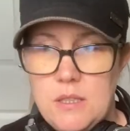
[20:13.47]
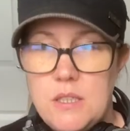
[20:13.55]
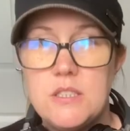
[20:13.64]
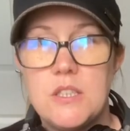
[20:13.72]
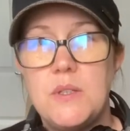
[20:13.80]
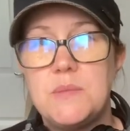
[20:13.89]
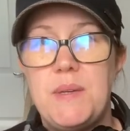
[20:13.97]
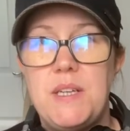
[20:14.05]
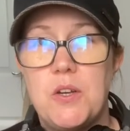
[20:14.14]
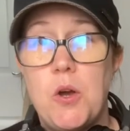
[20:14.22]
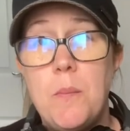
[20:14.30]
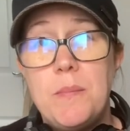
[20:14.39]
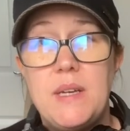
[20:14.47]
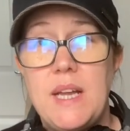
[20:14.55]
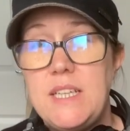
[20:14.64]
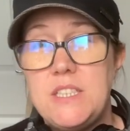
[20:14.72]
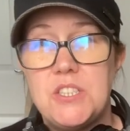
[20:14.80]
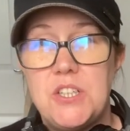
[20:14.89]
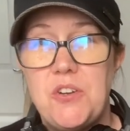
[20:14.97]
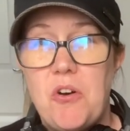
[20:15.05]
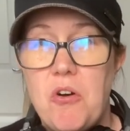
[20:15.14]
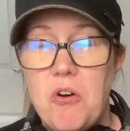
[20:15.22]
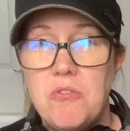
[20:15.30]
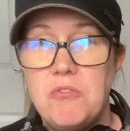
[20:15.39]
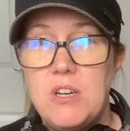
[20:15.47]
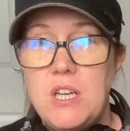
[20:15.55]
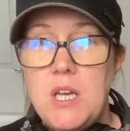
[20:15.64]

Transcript: So it's been a combination of